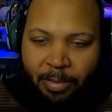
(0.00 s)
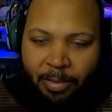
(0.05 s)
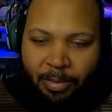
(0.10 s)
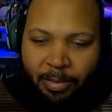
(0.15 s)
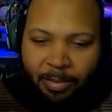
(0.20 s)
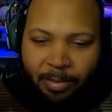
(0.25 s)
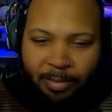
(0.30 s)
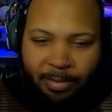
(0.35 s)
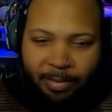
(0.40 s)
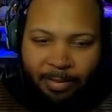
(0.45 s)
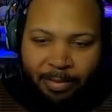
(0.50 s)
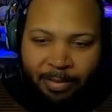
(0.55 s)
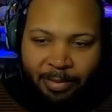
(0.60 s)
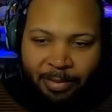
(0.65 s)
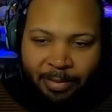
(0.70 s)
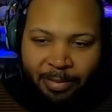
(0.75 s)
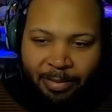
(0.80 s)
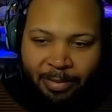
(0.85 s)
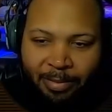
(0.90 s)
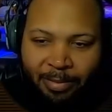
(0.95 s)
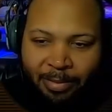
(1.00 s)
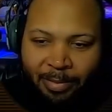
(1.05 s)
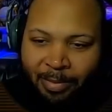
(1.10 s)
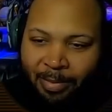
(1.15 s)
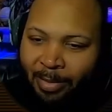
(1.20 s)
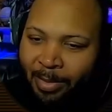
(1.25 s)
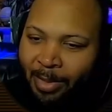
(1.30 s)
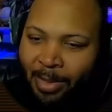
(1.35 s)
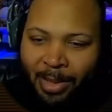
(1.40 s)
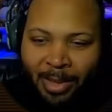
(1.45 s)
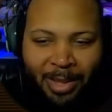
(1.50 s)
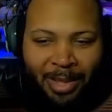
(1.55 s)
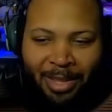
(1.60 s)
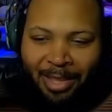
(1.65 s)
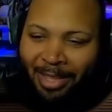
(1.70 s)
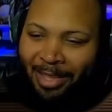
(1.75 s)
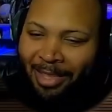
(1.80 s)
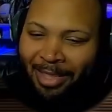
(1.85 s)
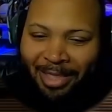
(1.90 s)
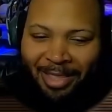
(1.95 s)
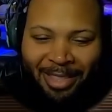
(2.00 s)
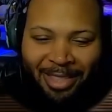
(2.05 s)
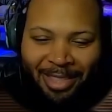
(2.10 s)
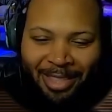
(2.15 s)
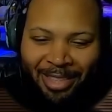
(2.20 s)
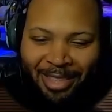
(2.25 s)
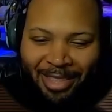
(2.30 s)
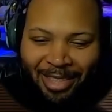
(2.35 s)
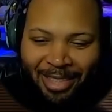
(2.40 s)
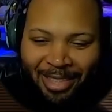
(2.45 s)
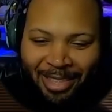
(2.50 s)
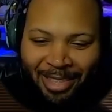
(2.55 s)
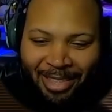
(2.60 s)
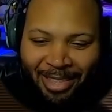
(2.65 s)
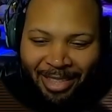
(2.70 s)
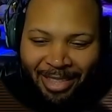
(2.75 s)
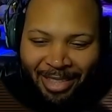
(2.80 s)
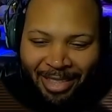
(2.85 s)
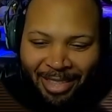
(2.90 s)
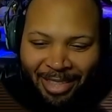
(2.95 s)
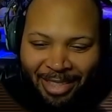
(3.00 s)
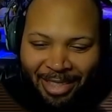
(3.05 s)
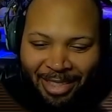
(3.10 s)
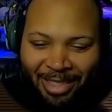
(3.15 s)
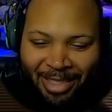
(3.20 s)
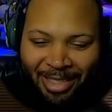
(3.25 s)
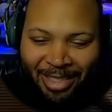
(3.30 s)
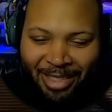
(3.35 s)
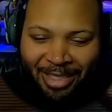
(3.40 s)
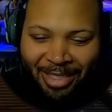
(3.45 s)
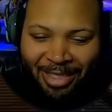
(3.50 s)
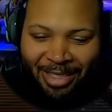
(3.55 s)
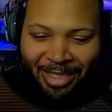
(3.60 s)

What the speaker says: (no one is talking)